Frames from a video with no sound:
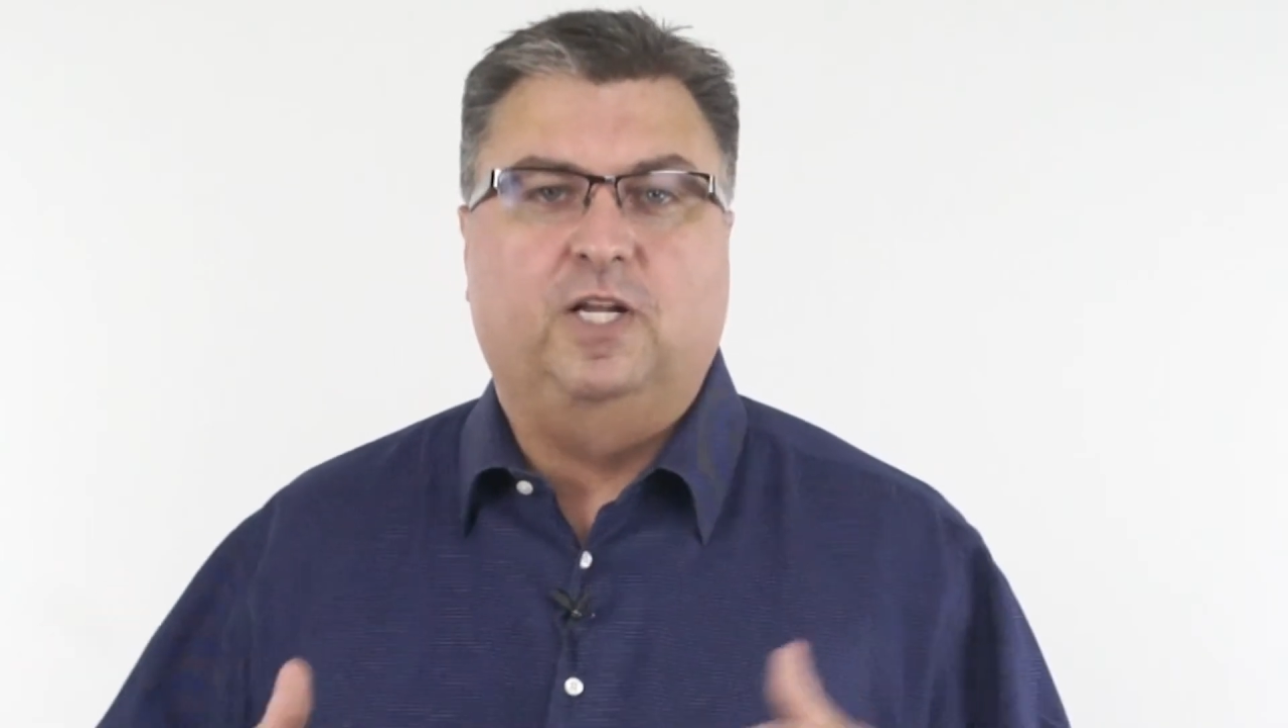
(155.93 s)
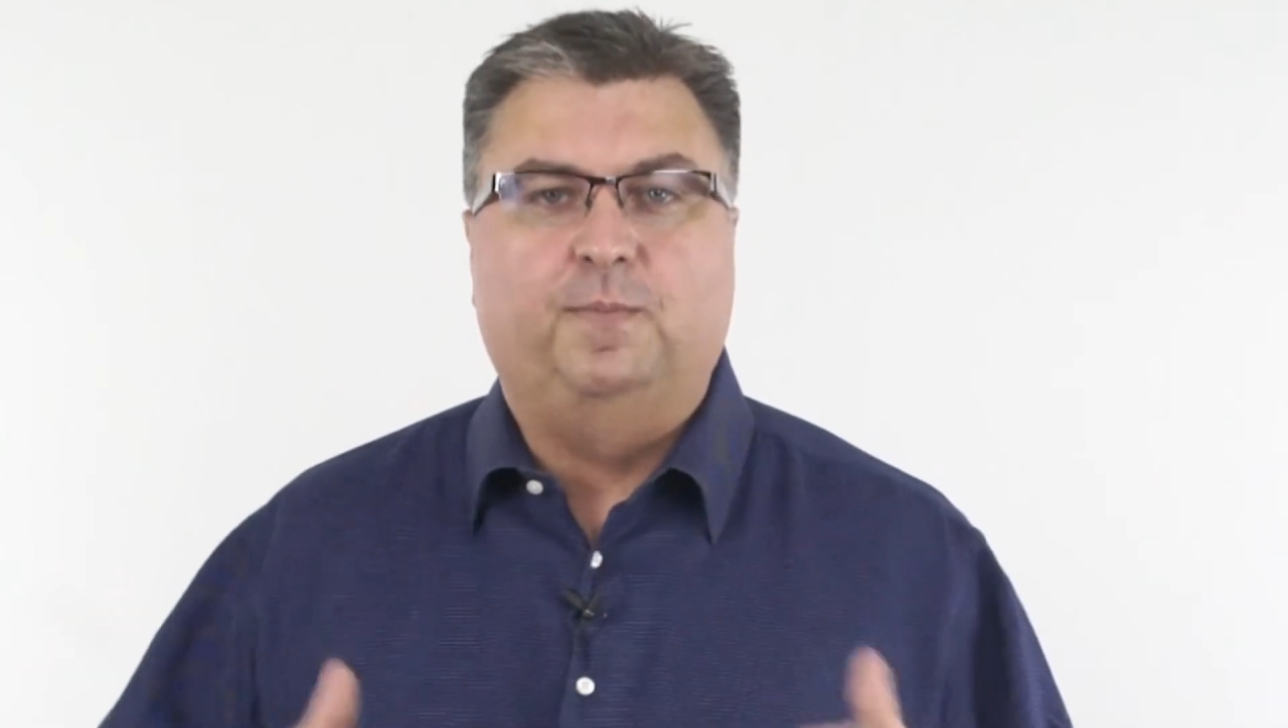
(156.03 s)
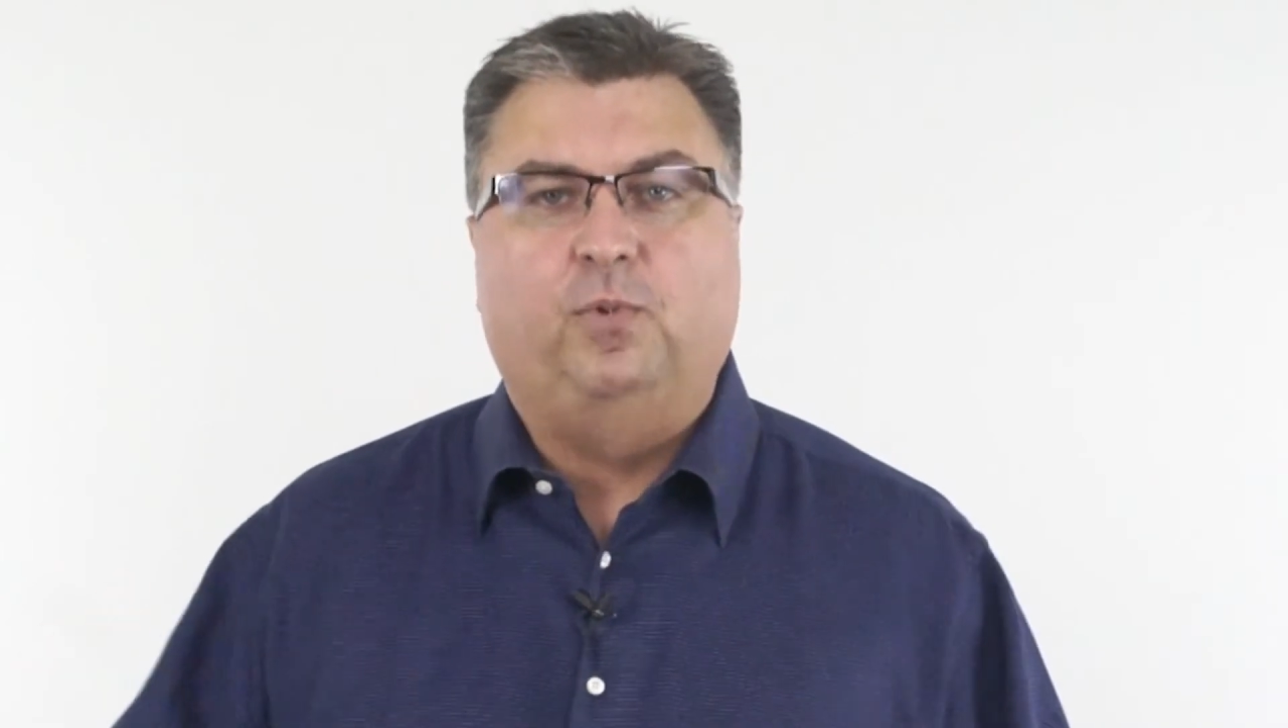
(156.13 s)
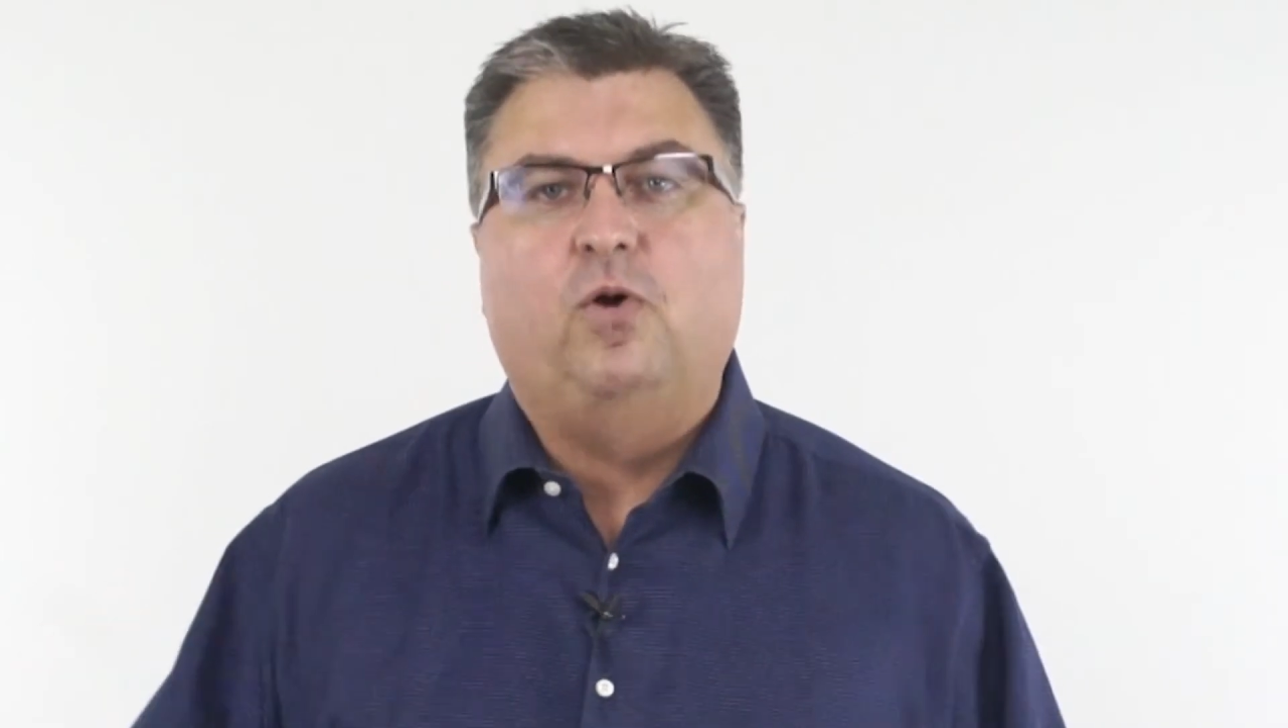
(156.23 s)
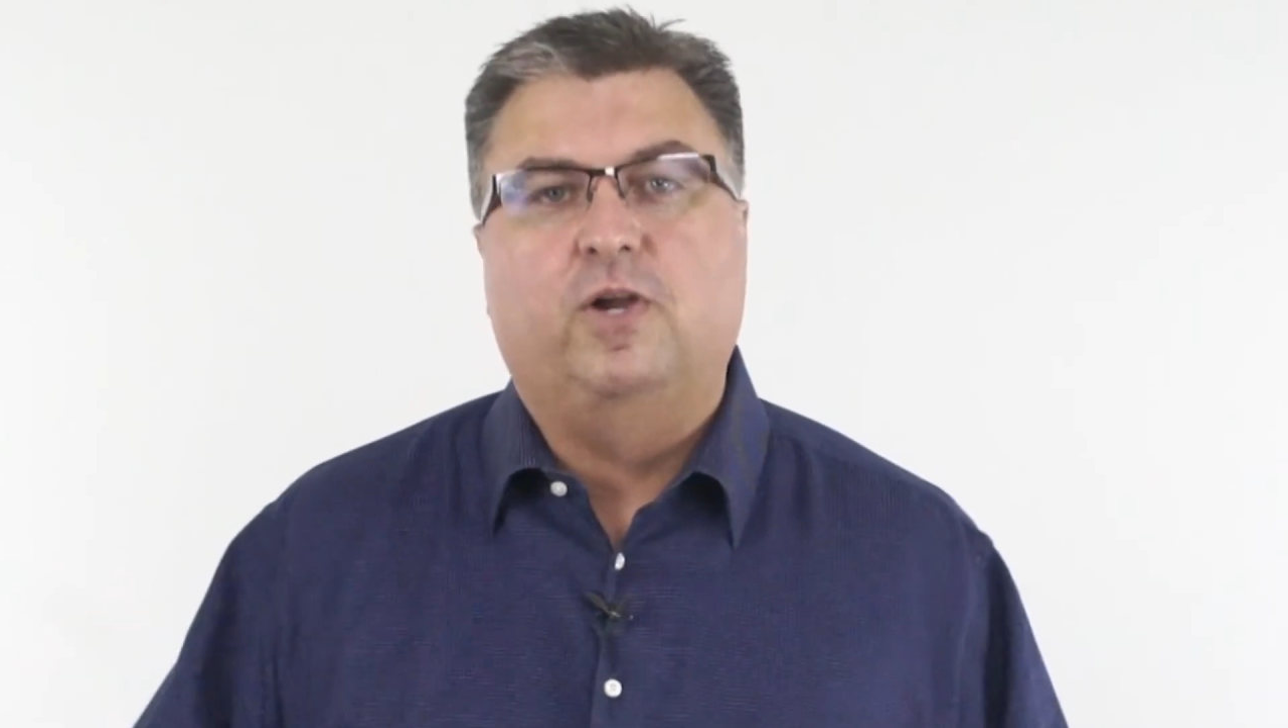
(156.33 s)
and
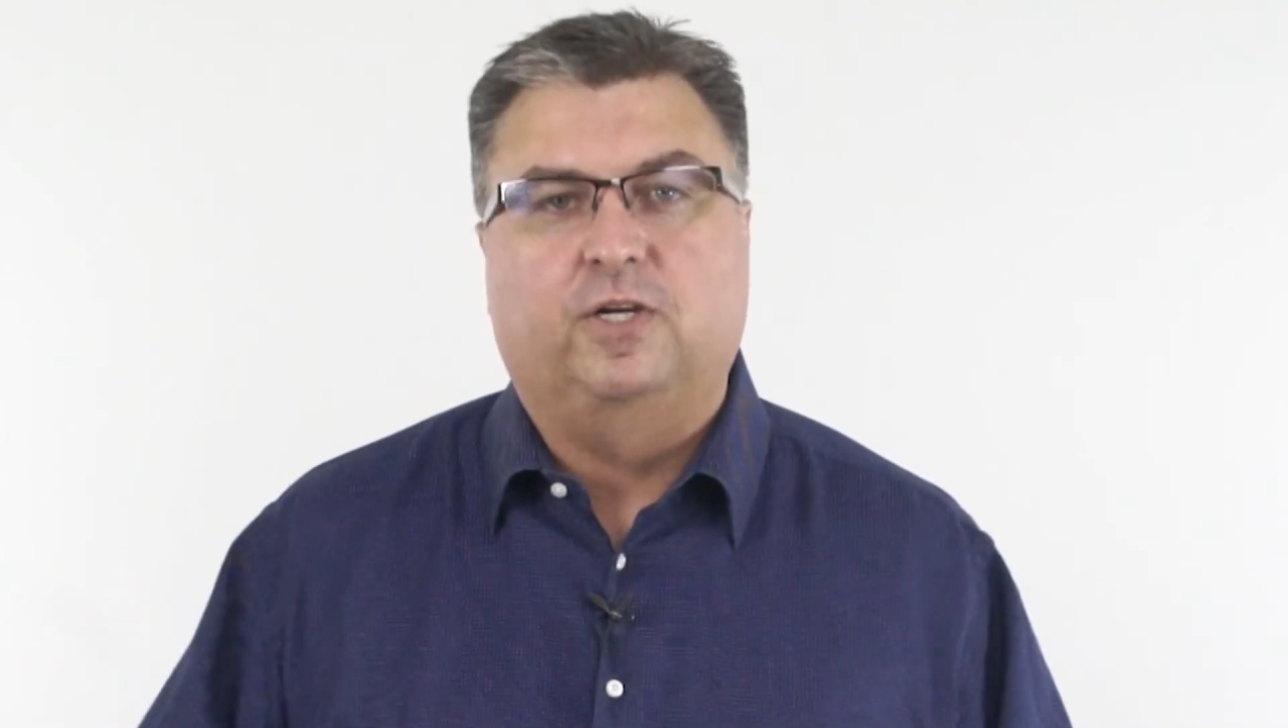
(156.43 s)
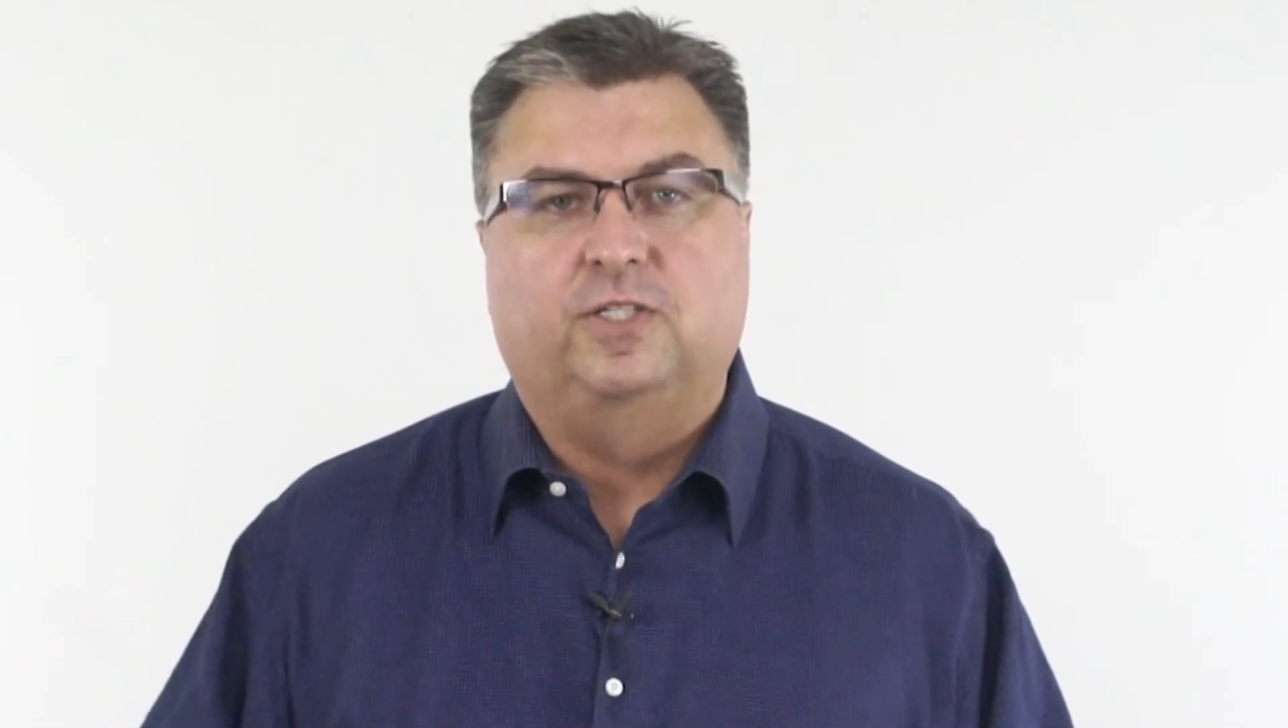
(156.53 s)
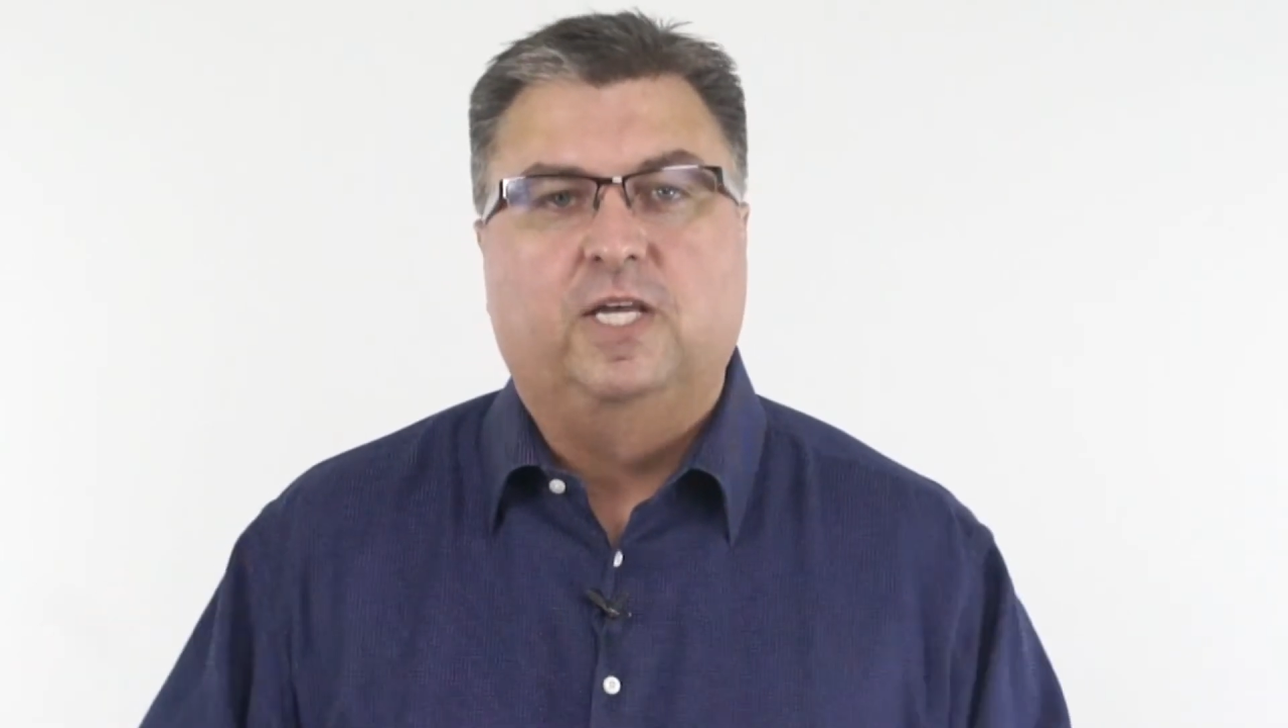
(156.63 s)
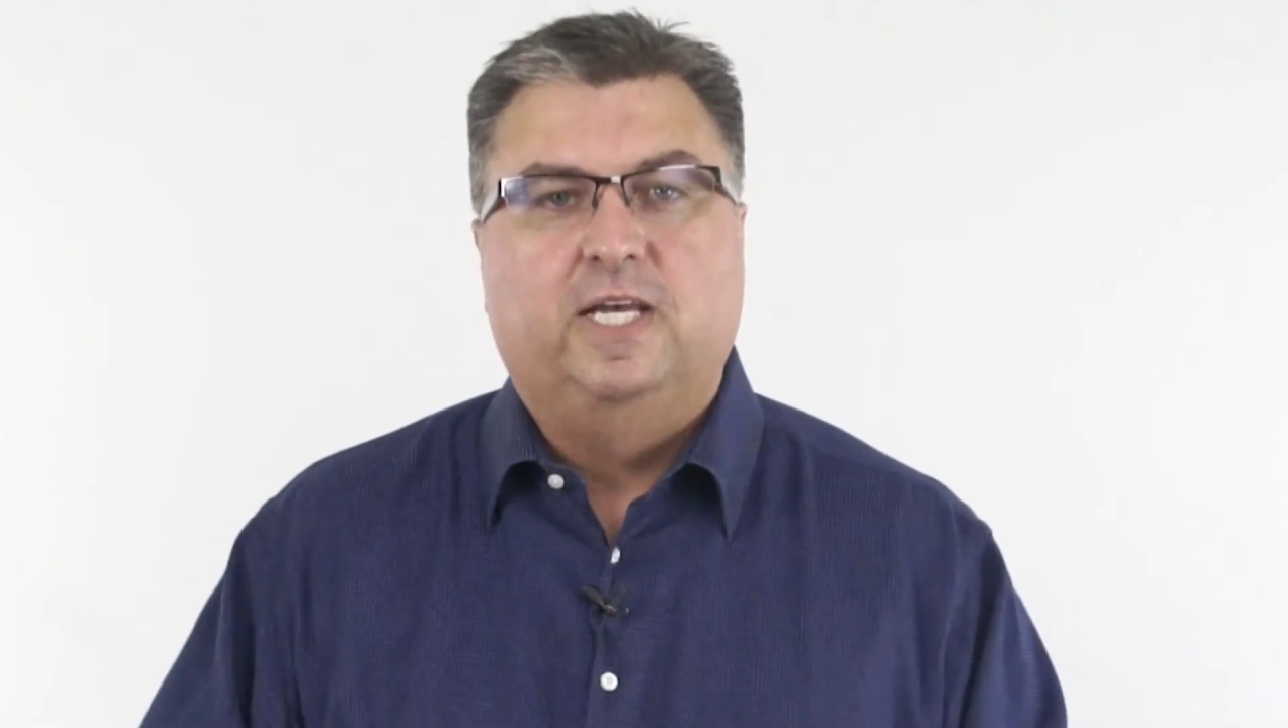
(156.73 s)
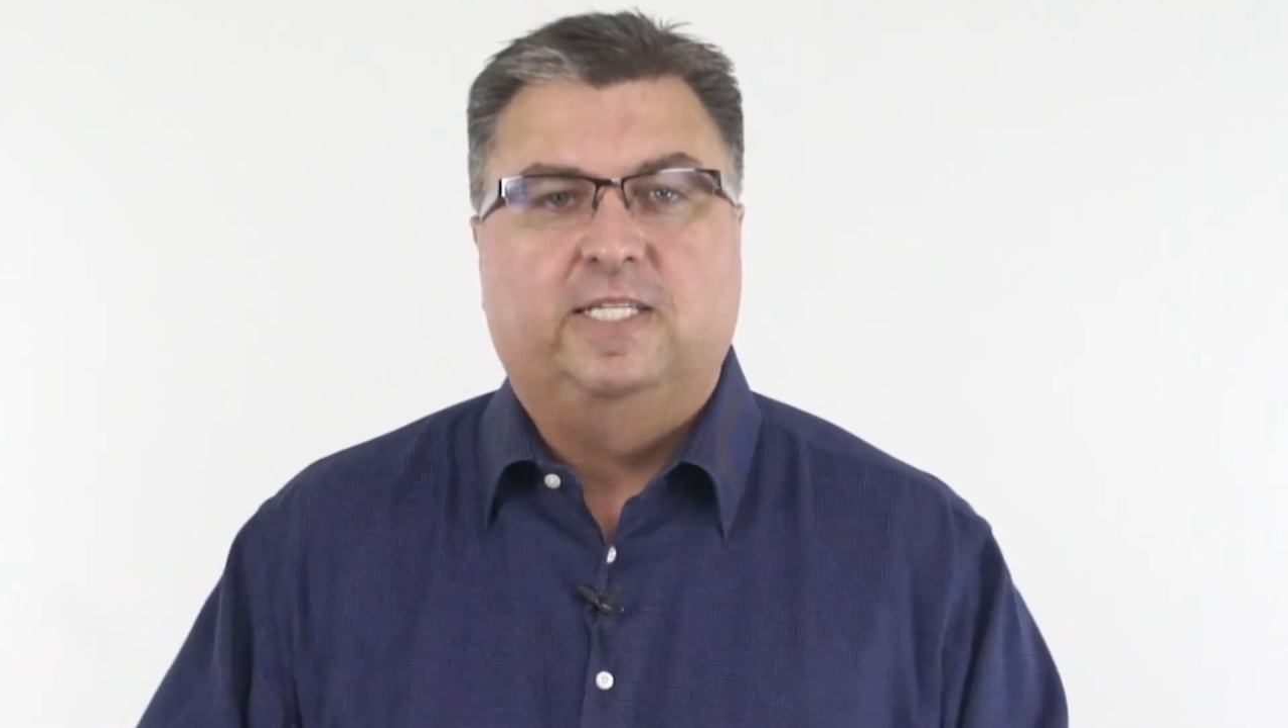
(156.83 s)
employers